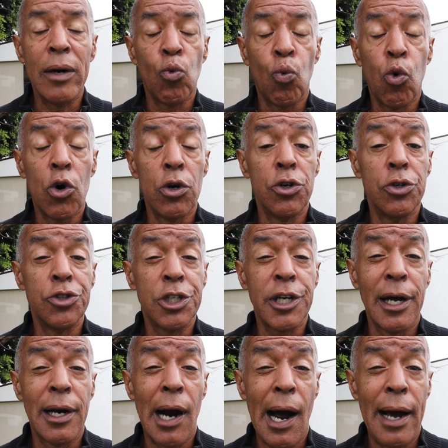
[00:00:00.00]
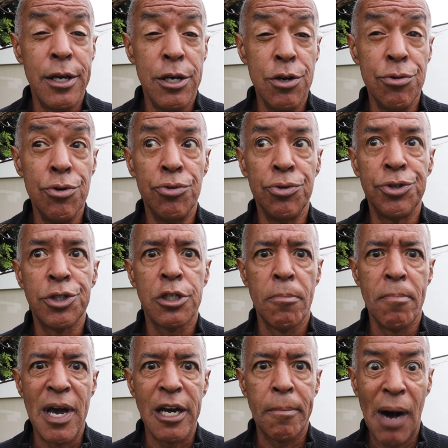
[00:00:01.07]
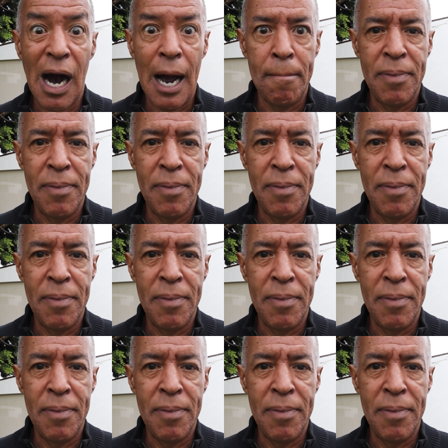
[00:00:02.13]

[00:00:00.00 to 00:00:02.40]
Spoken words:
words can I use to make my